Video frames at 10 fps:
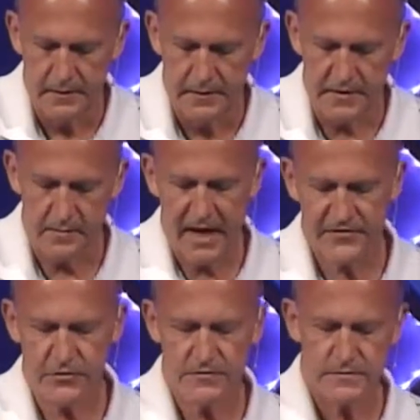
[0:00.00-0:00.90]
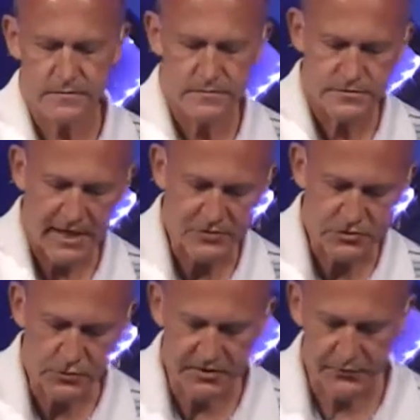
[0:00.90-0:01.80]
And then in Matthew chapter
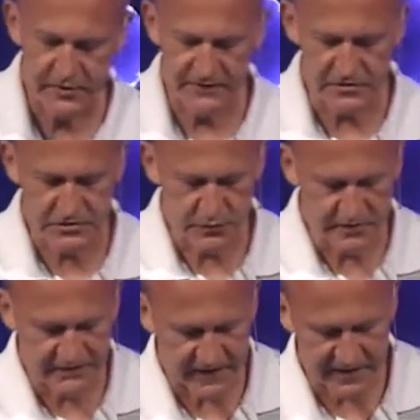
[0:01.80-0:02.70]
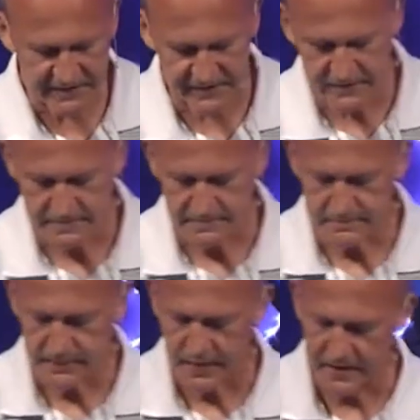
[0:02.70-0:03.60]
23, verse 25,
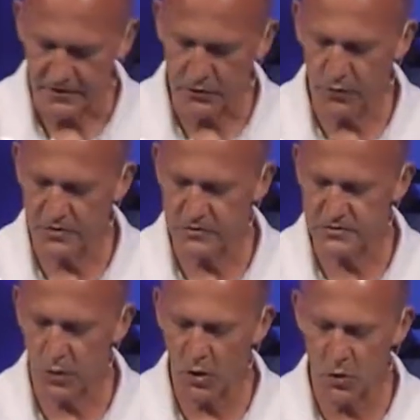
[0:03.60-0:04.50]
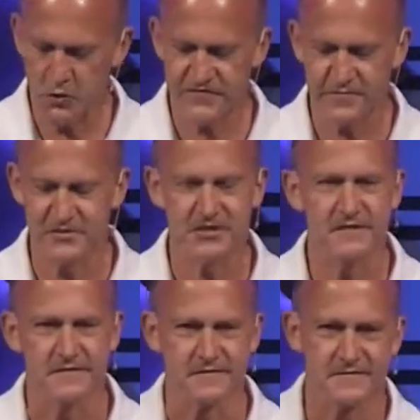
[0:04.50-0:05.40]
Another one of those woes from
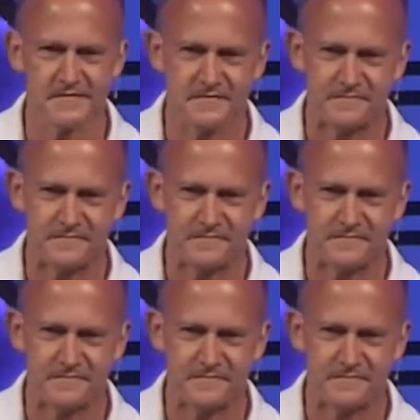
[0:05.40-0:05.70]
Jesus.